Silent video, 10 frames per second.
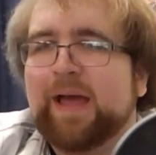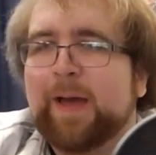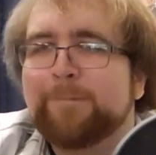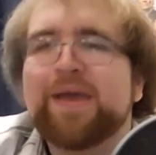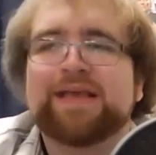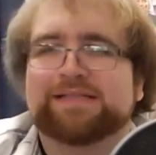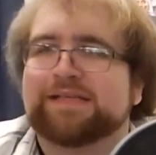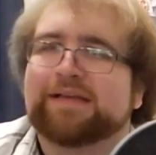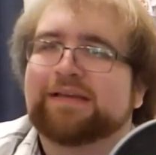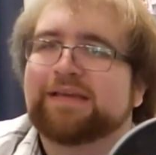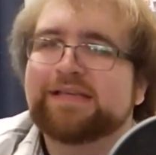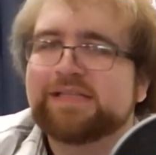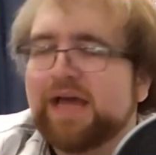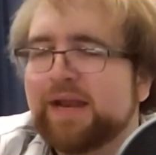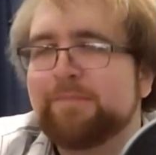amazing.
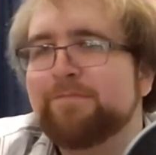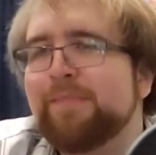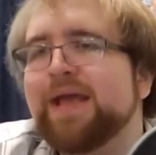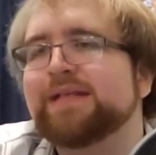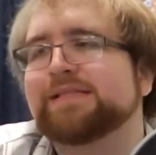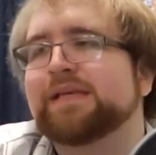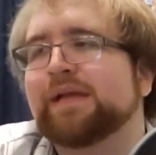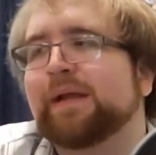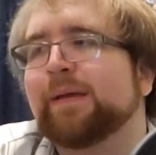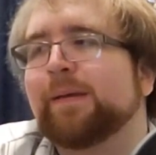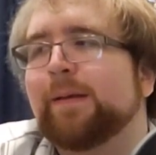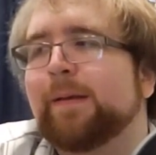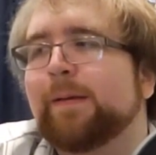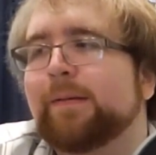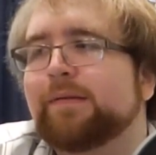He's not amazing.
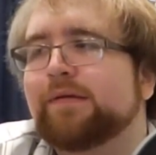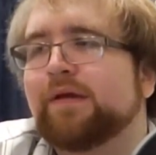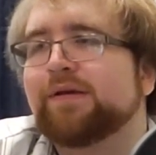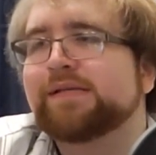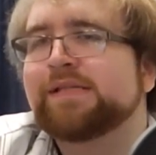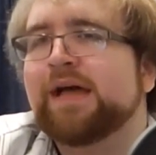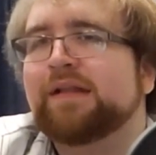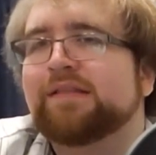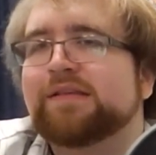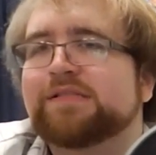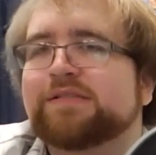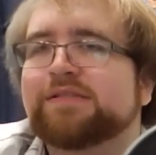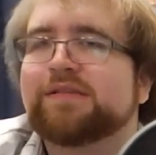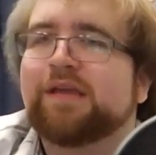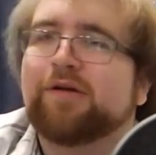You know, he's not
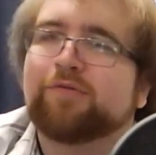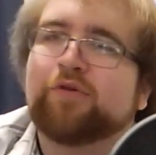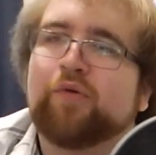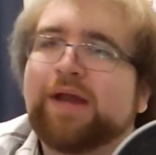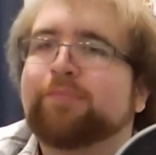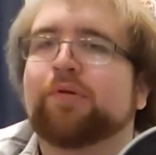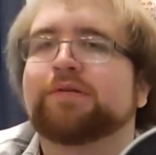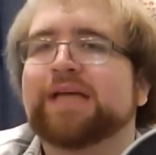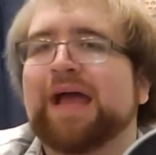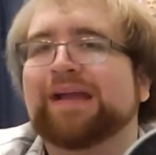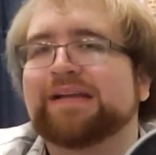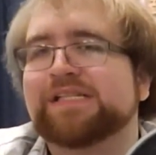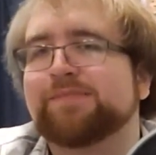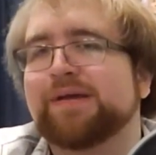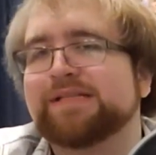this, you know, great
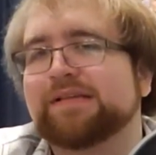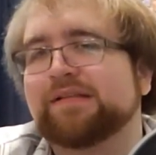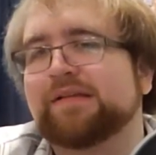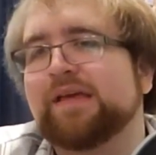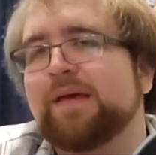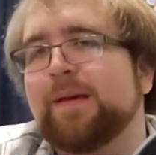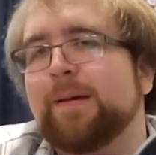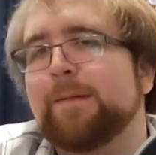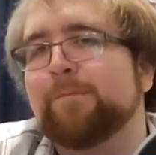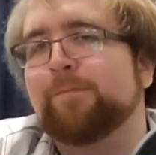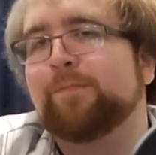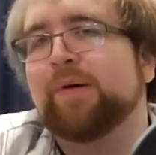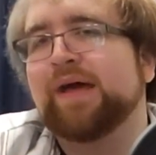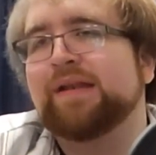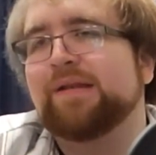protagonist, basically.
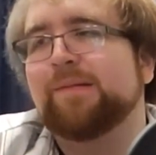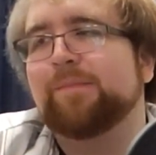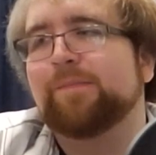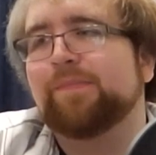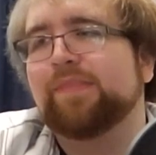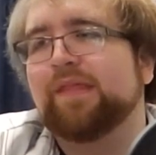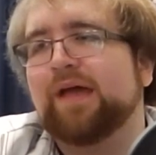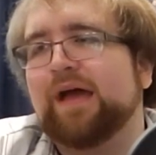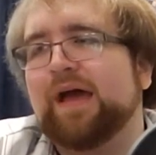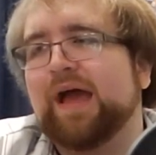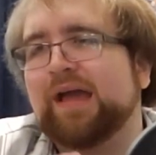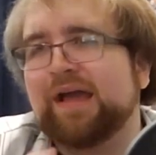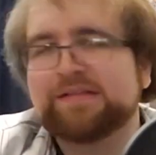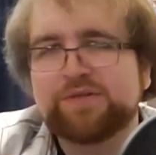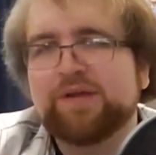But
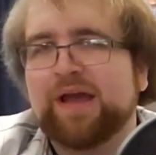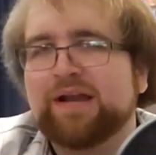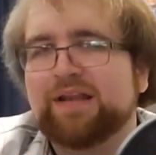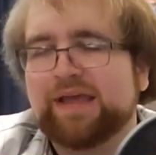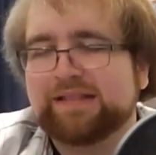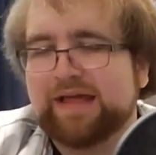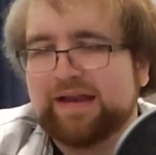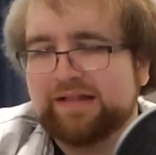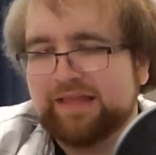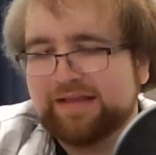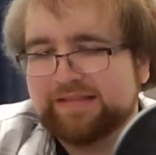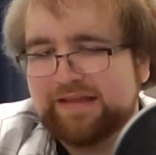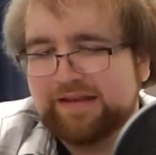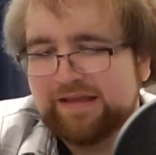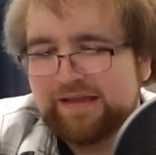I do kind of like that. I like
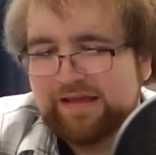that